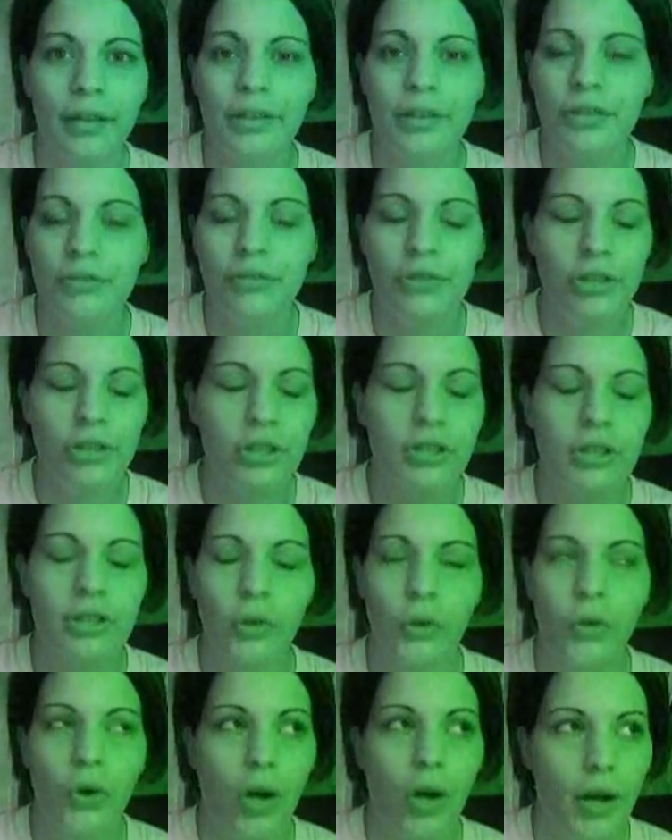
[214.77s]
She was just
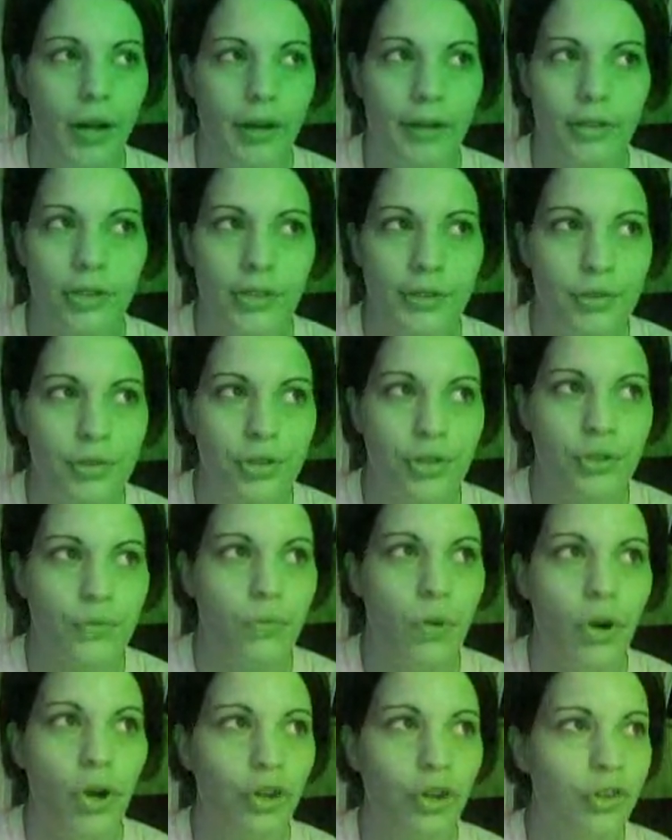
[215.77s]
crying, and she was just
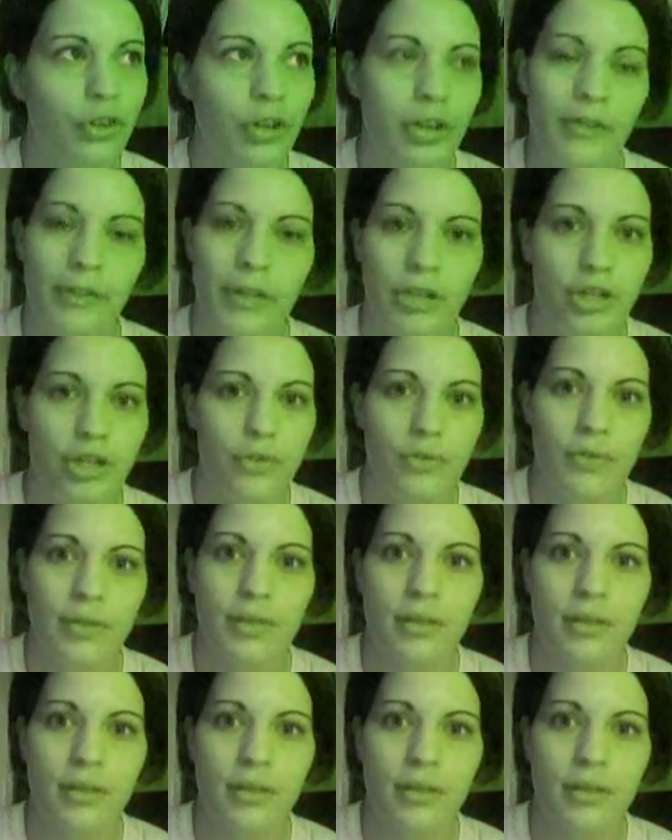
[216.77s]
walking around like she was,